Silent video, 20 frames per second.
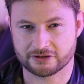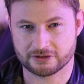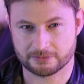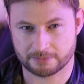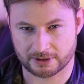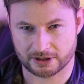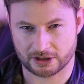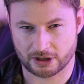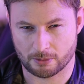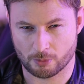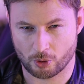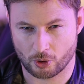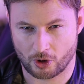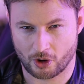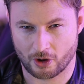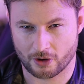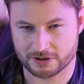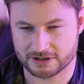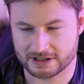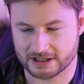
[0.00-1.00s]
us to bring you more
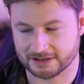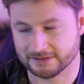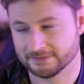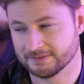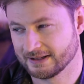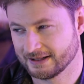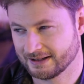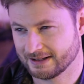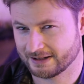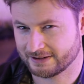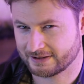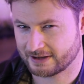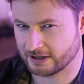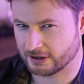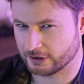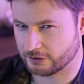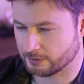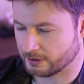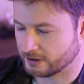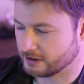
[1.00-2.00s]
content. Let's get
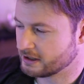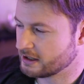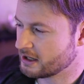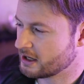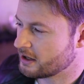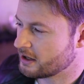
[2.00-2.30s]
into it.